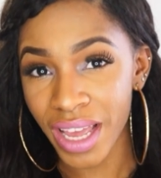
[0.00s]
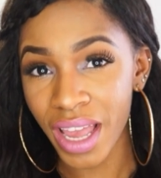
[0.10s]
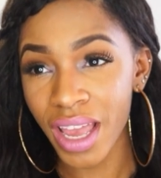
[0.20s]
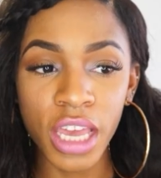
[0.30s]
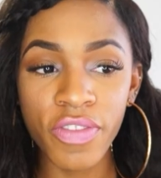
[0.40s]

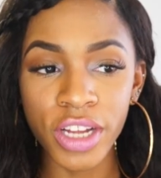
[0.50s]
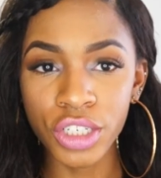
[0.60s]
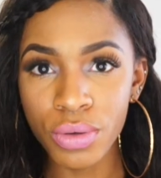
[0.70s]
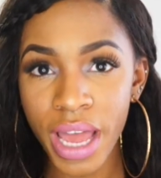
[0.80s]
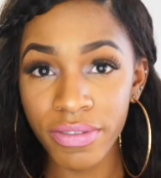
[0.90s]
day. If I
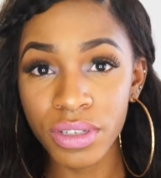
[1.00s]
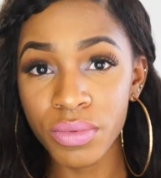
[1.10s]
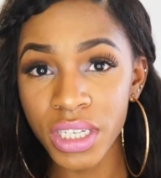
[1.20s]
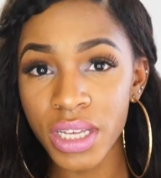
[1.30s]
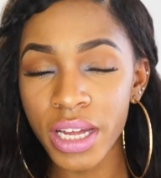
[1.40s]
do have to
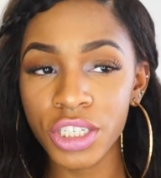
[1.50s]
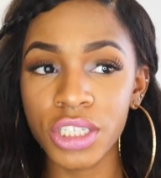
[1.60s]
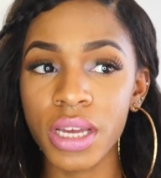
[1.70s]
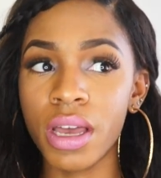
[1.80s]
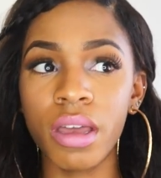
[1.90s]

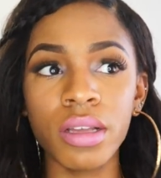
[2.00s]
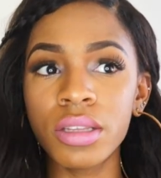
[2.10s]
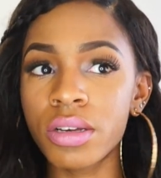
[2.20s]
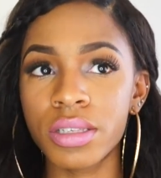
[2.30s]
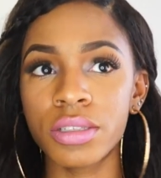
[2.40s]
retouch, it
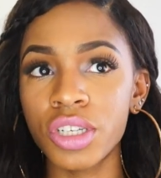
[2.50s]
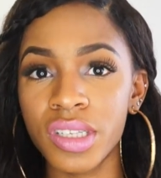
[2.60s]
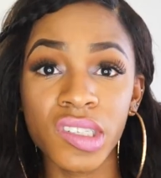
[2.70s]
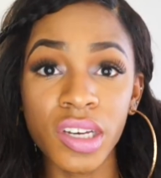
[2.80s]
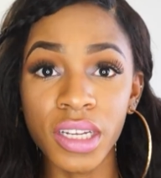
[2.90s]
looks
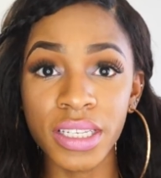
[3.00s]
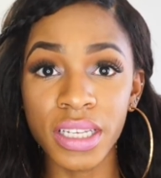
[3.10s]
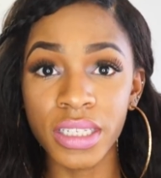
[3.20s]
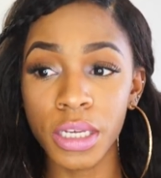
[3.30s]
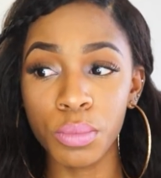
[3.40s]
just as good as
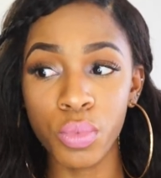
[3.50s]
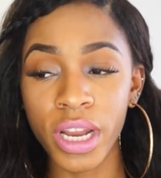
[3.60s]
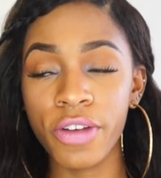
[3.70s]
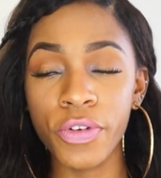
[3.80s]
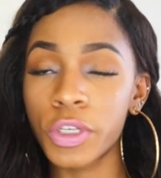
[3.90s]
it did
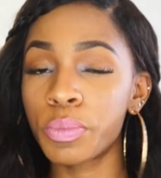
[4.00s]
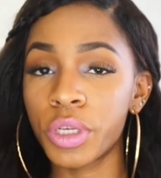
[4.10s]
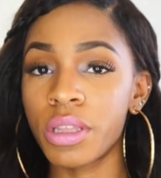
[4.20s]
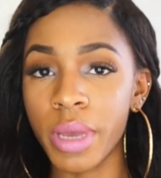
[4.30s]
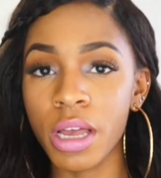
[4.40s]
when I first
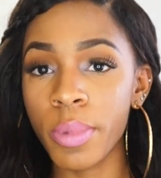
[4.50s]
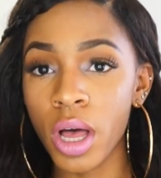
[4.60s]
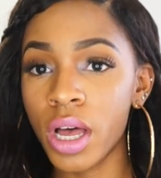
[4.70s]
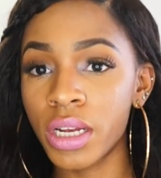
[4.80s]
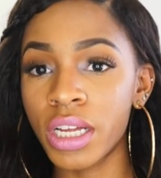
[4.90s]
put the makeup
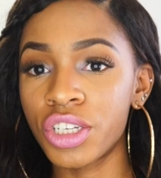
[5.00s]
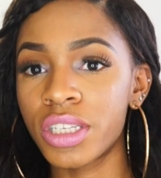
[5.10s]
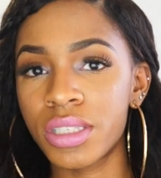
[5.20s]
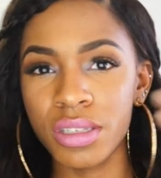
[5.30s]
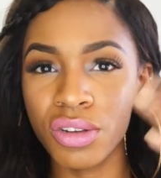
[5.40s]
on. I
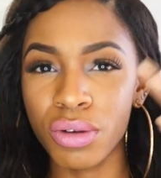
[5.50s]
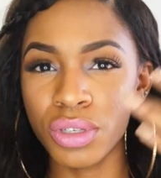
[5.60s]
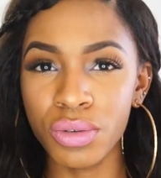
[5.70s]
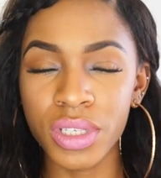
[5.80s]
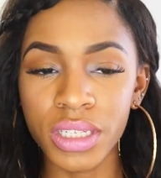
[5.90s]
just, you know,
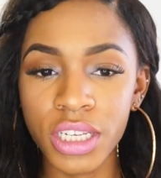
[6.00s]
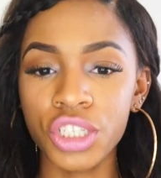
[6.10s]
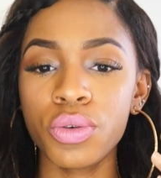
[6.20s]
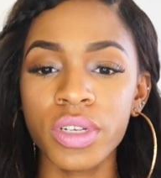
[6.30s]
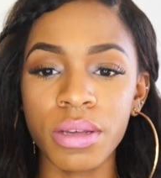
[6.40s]
use a
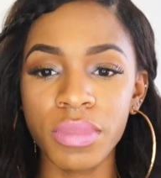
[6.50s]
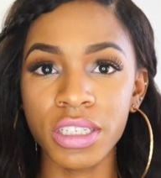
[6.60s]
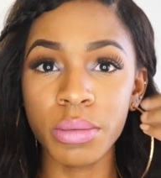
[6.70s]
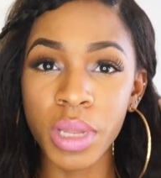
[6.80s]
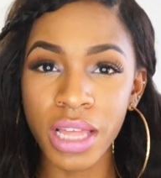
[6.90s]
tissue or
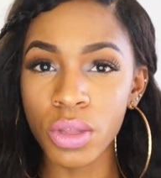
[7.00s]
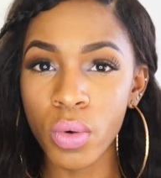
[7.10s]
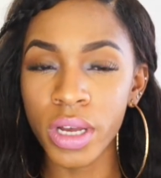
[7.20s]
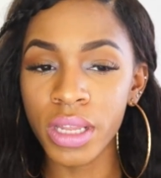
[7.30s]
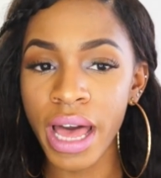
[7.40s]
something to block the
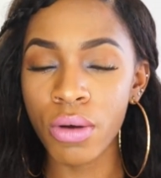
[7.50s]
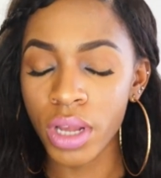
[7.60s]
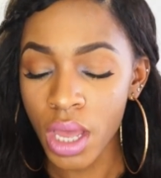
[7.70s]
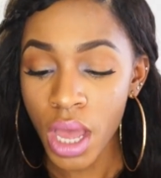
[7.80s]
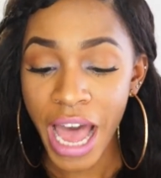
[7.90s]
oil
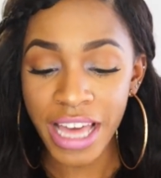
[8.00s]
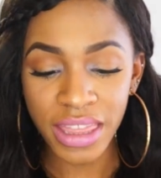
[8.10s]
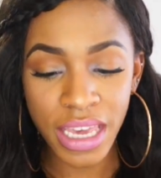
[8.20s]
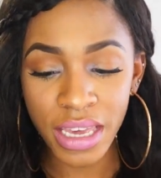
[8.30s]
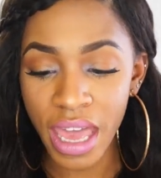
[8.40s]
out. I
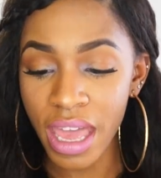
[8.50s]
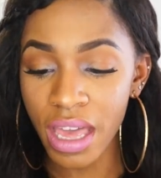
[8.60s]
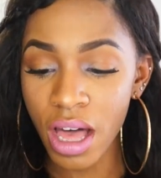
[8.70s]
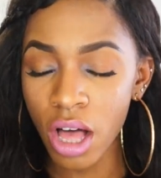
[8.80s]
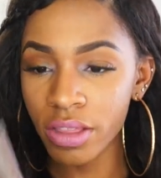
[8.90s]
think
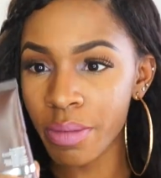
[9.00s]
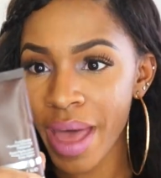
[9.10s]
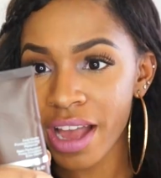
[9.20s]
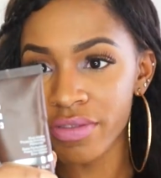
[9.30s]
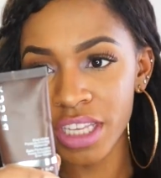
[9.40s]
on the
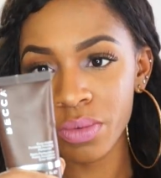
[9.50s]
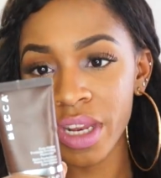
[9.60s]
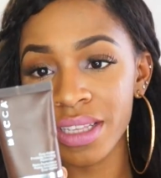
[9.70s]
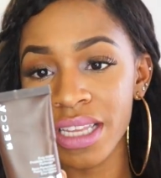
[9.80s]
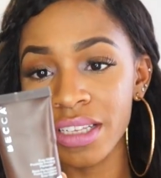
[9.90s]
back of this
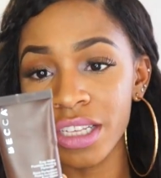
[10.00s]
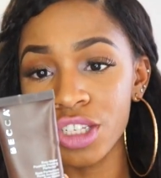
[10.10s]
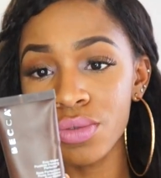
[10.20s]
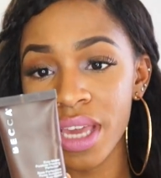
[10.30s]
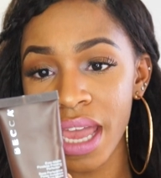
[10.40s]
one, it says
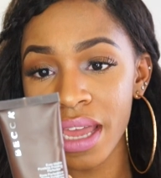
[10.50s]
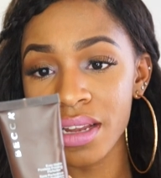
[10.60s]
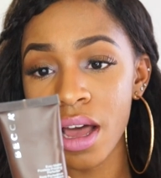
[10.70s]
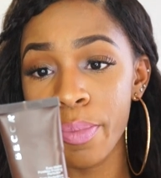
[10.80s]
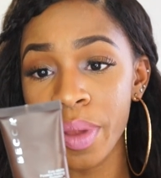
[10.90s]
that you
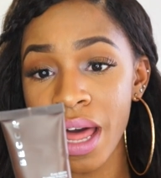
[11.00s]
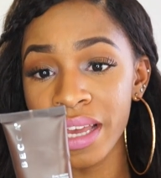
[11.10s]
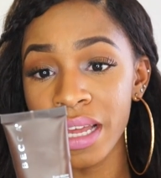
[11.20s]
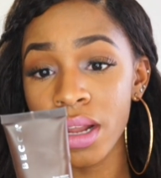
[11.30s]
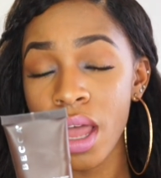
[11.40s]
can apply
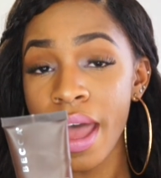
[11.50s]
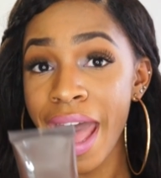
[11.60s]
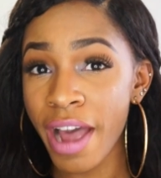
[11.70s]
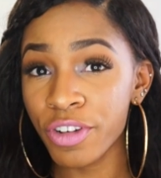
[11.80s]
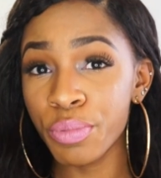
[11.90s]
it
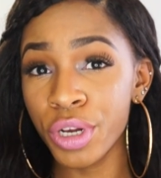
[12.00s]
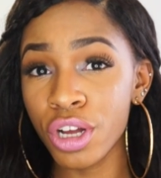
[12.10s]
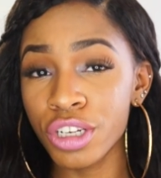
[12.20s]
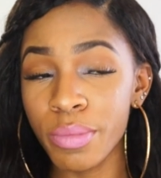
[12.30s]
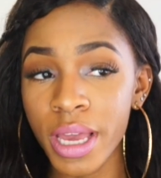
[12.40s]
after
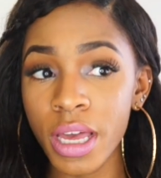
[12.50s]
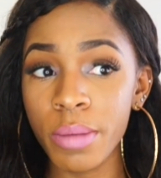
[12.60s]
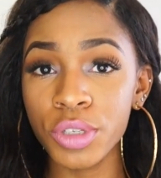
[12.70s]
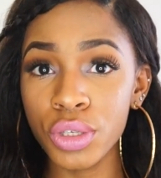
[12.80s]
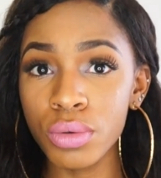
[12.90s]
putting on your
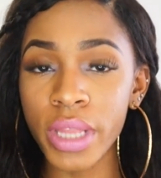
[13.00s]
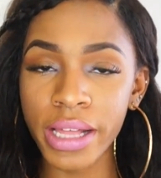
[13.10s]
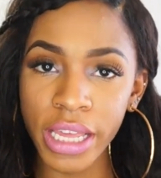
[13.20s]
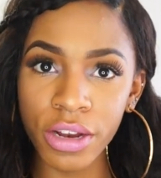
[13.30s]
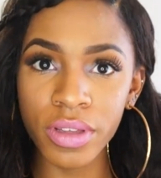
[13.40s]
makeup too,
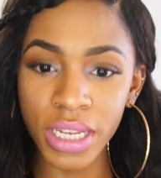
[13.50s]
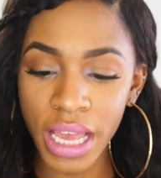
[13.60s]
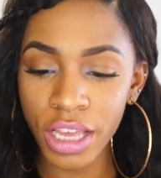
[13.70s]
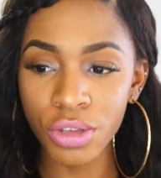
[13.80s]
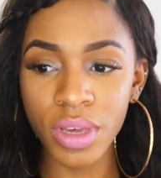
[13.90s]
like later in the
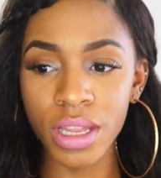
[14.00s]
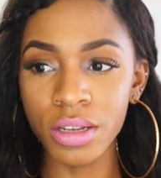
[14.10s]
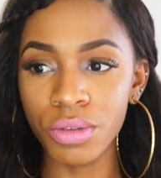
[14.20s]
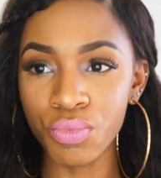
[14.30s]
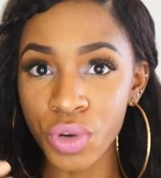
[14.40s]
day. You
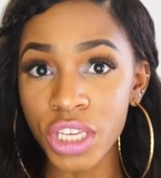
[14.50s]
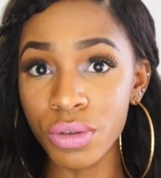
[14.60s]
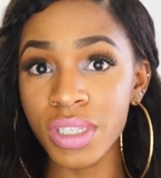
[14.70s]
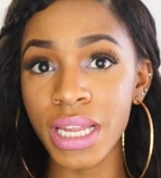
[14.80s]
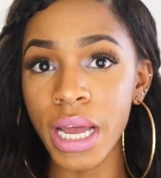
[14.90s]
can
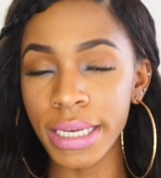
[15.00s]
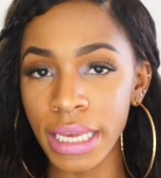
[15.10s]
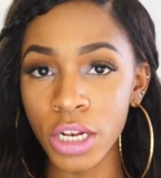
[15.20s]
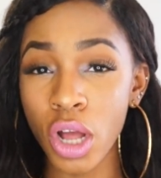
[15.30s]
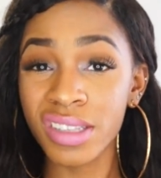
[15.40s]
reuse it
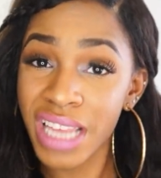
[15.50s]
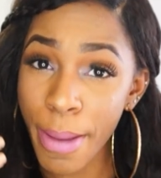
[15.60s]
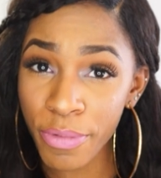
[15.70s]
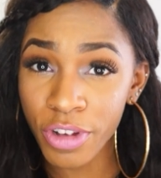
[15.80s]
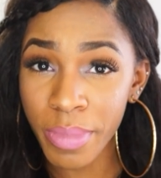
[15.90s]
again on
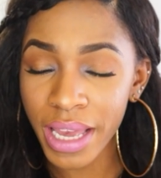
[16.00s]
top of your